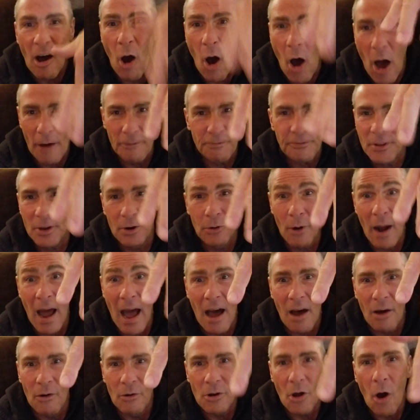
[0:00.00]
off the
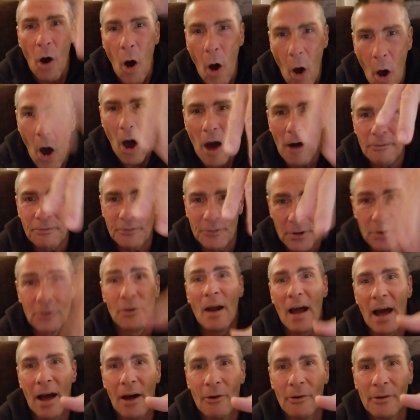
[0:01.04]
ground, off the
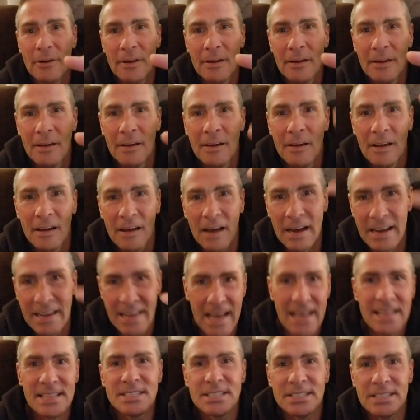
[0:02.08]
ground,
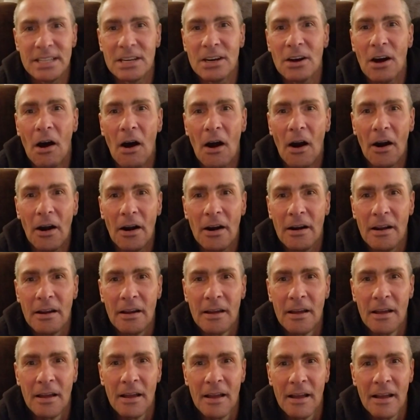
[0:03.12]
against the car
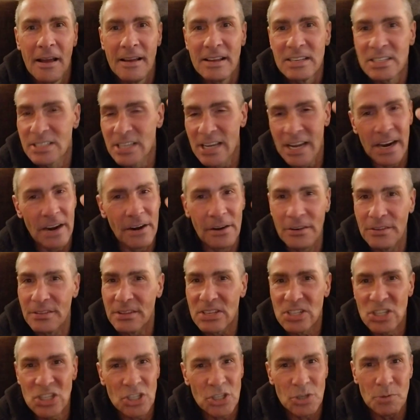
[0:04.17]
hearing the
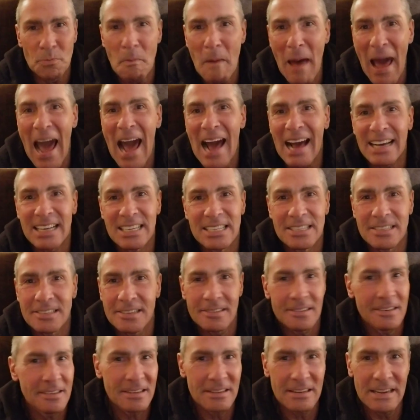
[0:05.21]
smacks
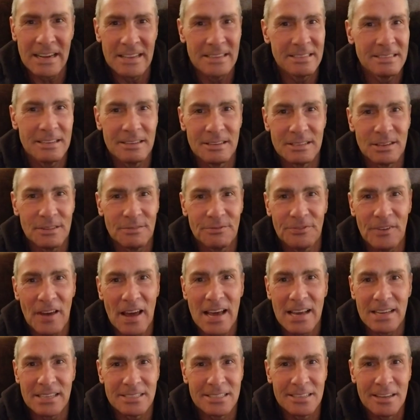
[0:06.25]
into the
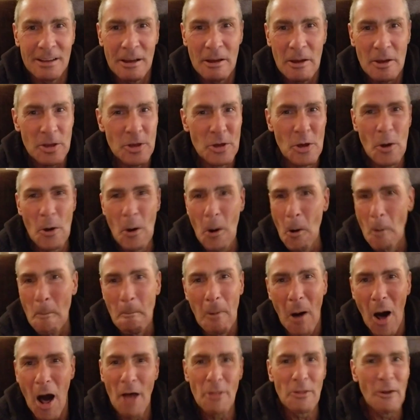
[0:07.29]
face. You
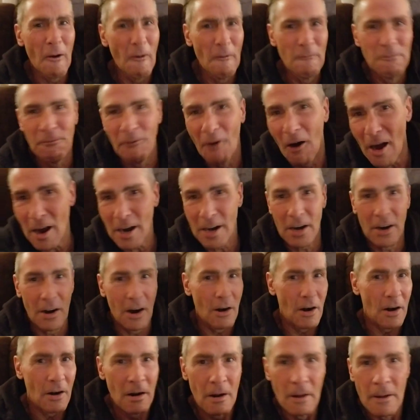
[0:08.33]

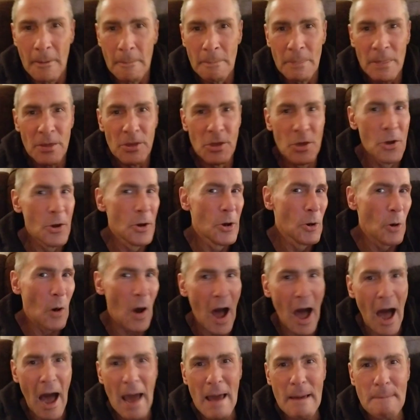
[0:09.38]
motherfucker! You
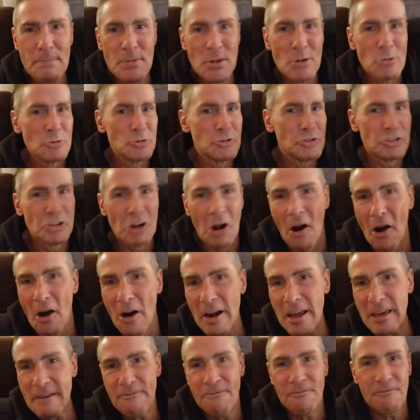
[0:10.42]
hype, you
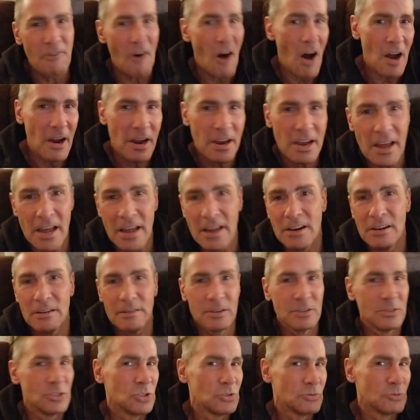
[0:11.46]
dirty
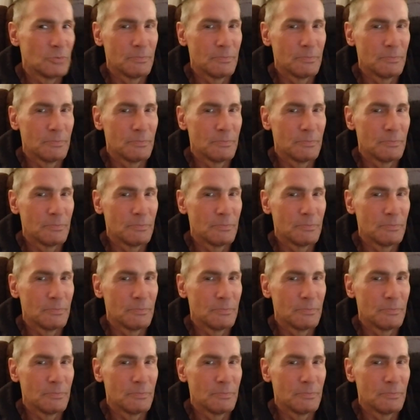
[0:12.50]
fucking